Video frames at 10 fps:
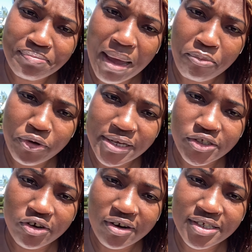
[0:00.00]

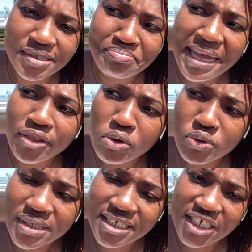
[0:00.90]
memories or make those
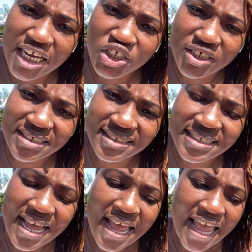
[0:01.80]
suggestions
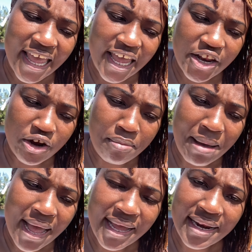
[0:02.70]
in your
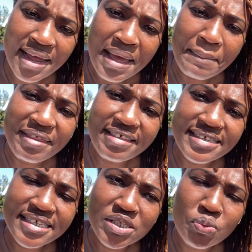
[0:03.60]
mind. But
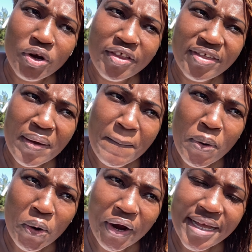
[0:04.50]
this is where the
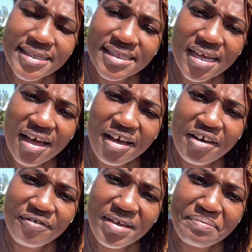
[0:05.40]
importance
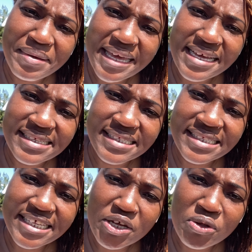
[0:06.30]
of being
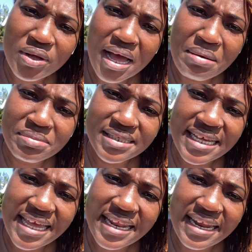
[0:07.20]
still comes
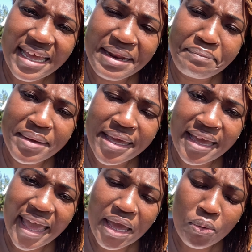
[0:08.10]
in and
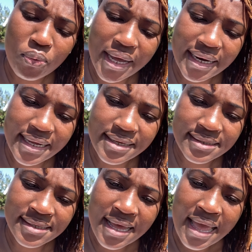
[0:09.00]
being a
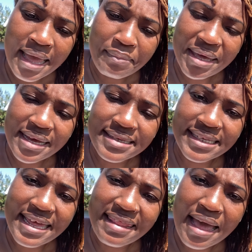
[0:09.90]
witness. Because
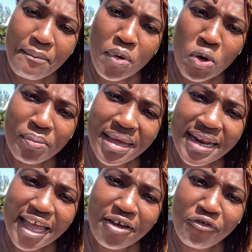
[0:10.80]
in that
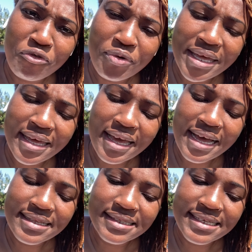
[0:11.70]
moment, if we
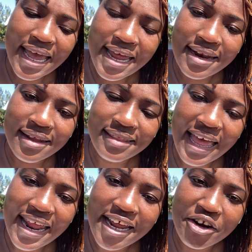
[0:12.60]
attend
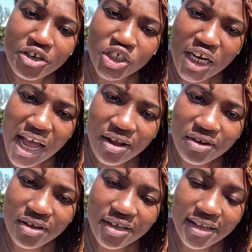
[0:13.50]
that inner
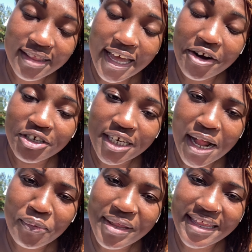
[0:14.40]
child, the inner
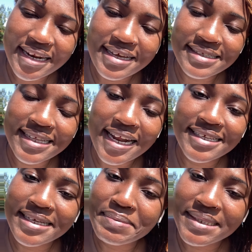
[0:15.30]
child within us that
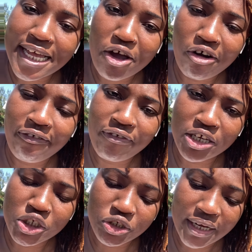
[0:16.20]
is upset or
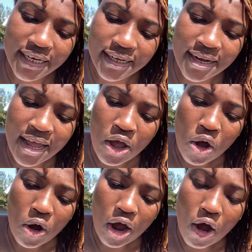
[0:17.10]
frustrated,
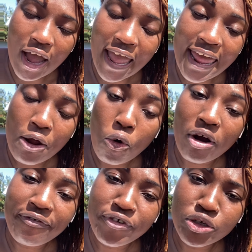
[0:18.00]
eh,
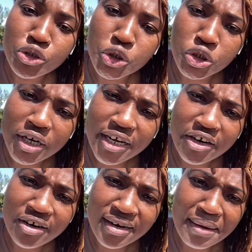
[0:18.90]
or feels
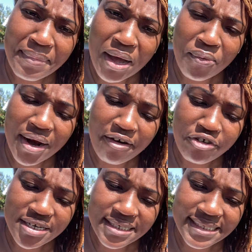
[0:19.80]
triggered about
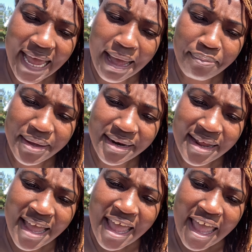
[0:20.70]
whatever just happened,
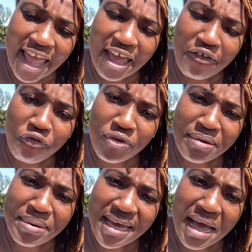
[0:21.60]
if we
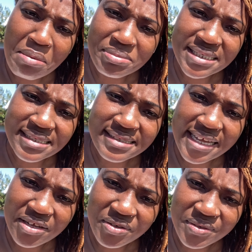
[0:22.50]
become
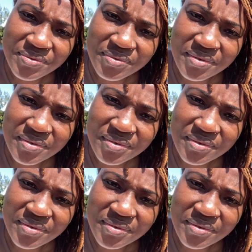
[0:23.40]
still